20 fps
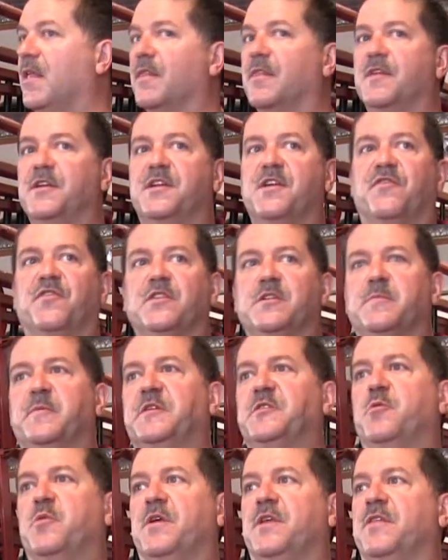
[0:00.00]
The difference
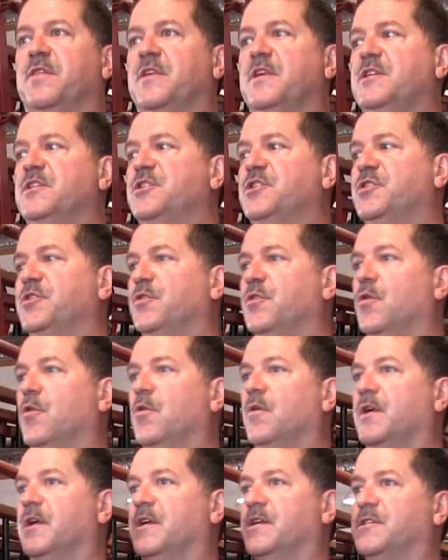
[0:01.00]
between these
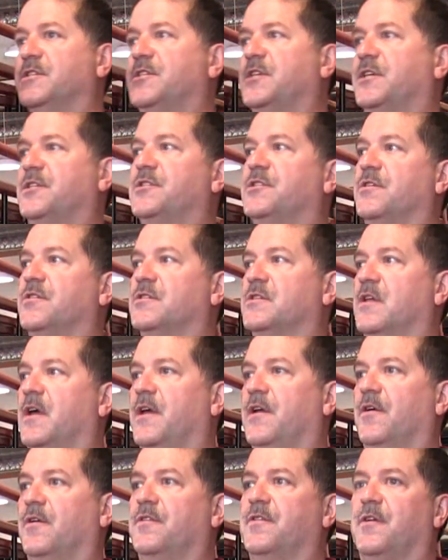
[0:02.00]
two is 6 years
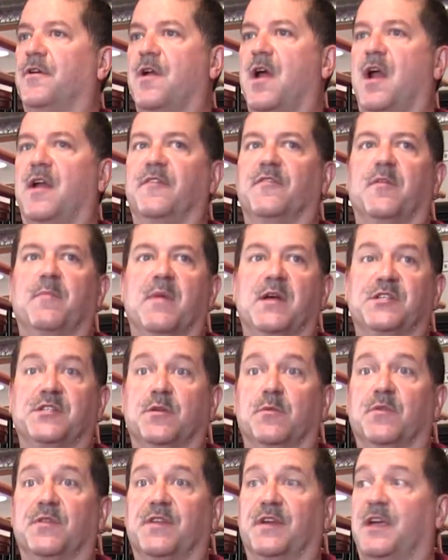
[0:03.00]
later, they're not even
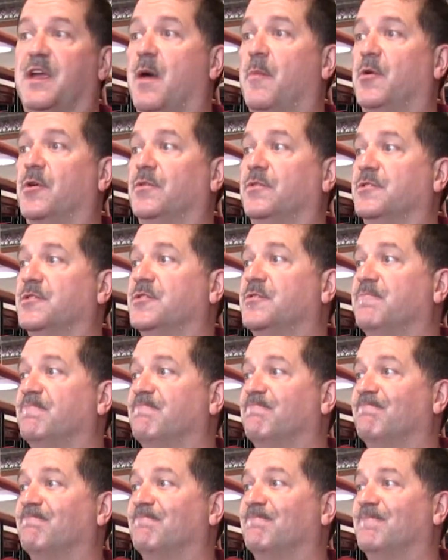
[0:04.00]
messing with the chemicals,
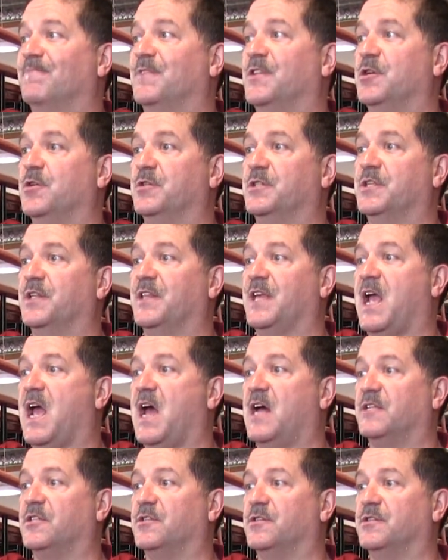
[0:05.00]
the use of the
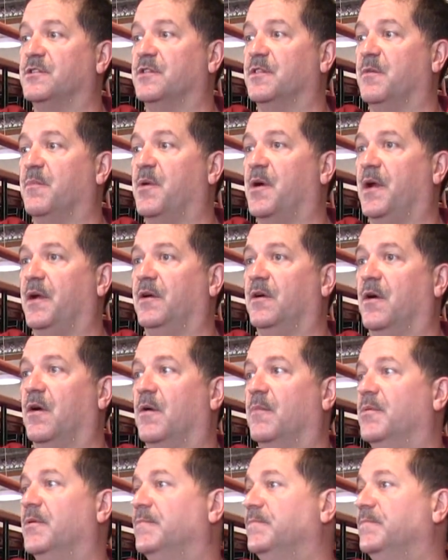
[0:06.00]
acids and the bicarb.